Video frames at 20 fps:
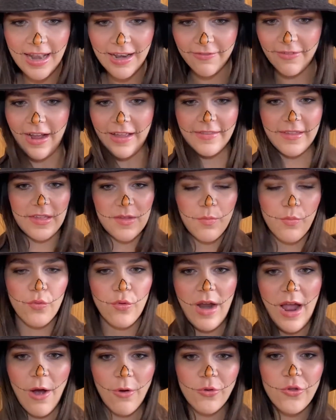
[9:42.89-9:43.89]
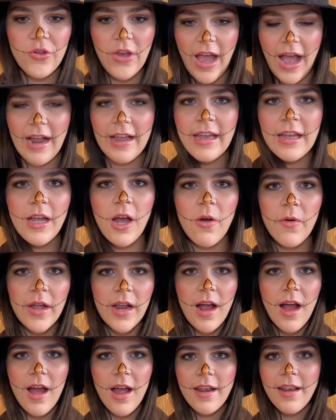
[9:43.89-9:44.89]
We've got this brown jacket
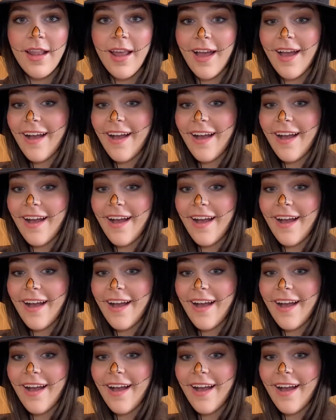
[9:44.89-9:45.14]
going on.